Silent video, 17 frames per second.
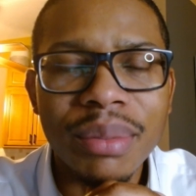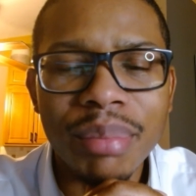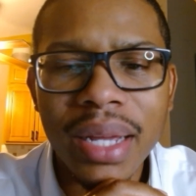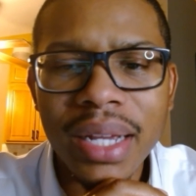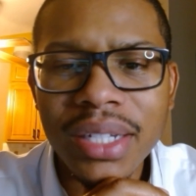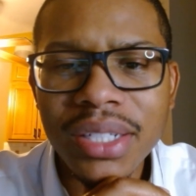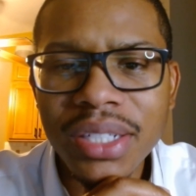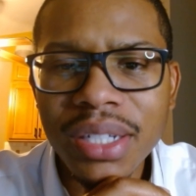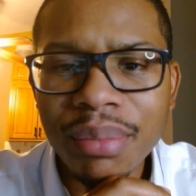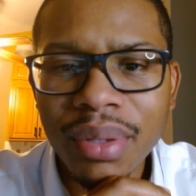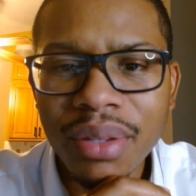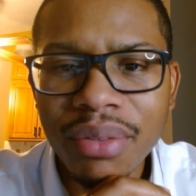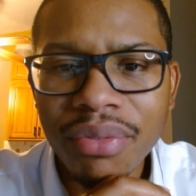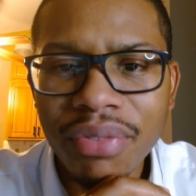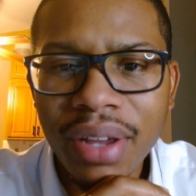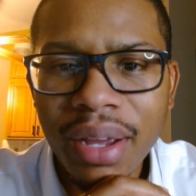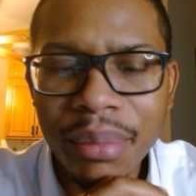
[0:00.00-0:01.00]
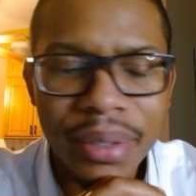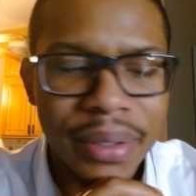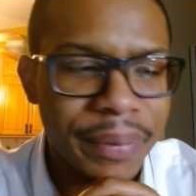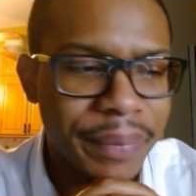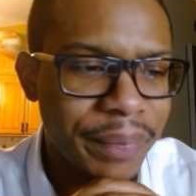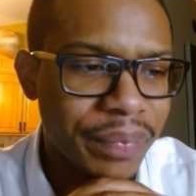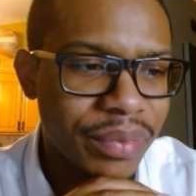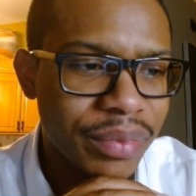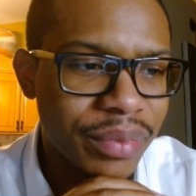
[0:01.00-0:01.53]
black sheep of the family,
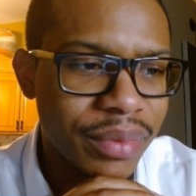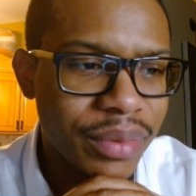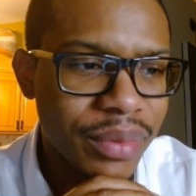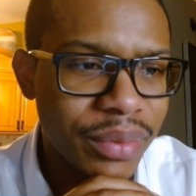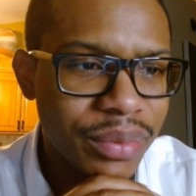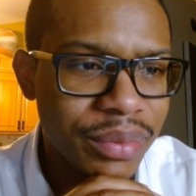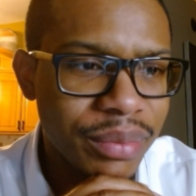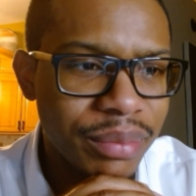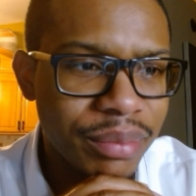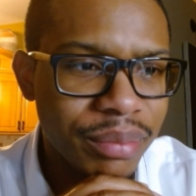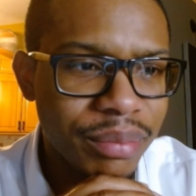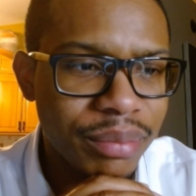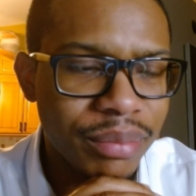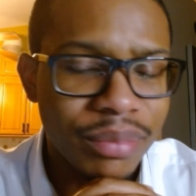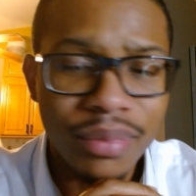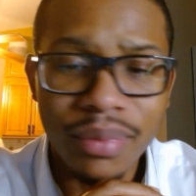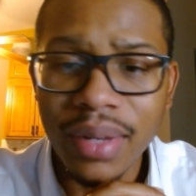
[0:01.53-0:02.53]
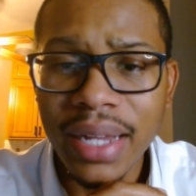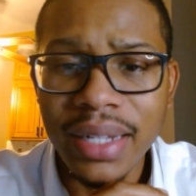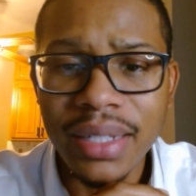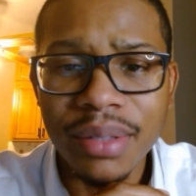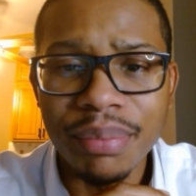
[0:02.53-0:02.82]
liked